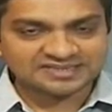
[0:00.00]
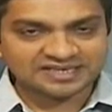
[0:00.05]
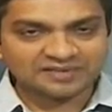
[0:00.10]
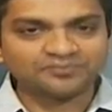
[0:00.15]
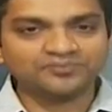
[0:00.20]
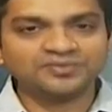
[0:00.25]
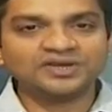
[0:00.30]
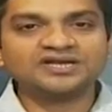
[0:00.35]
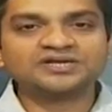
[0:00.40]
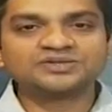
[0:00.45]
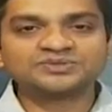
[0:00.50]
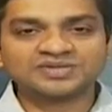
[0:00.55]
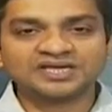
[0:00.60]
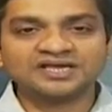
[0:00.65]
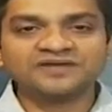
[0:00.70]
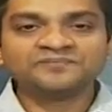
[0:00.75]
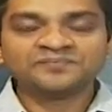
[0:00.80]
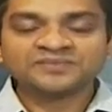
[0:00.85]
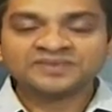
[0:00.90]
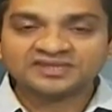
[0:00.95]
I mean to
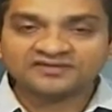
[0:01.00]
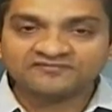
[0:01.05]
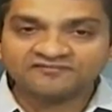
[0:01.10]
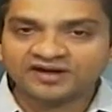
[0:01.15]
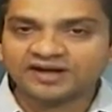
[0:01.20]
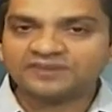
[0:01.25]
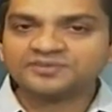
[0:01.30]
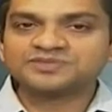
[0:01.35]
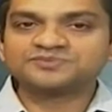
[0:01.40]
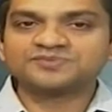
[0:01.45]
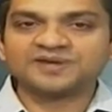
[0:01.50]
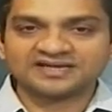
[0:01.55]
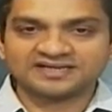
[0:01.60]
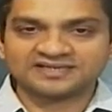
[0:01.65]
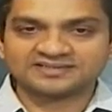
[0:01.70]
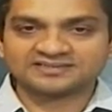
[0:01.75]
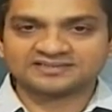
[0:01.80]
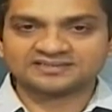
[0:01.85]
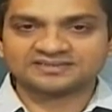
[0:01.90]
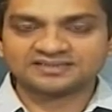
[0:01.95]
say the farmers'
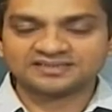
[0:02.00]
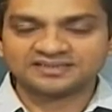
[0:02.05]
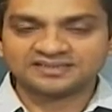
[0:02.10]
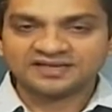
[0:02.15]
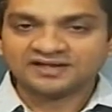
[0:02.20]
practices.